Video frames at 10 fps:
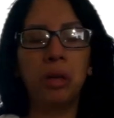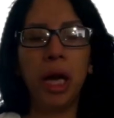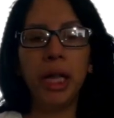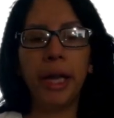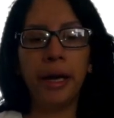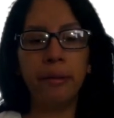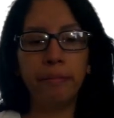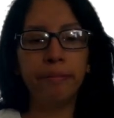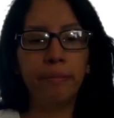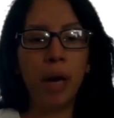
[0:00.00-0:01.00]
hey there,
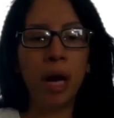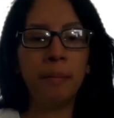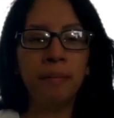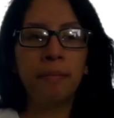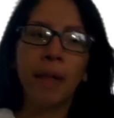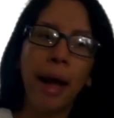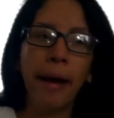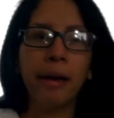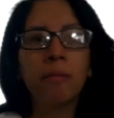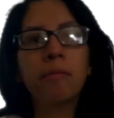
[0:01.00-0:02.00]
mom.
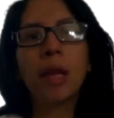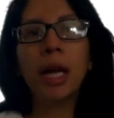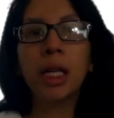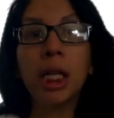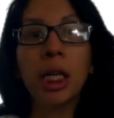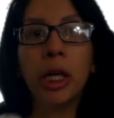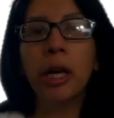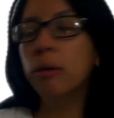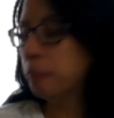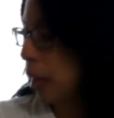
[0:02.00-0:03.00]
Hi. Kind of thing, you know?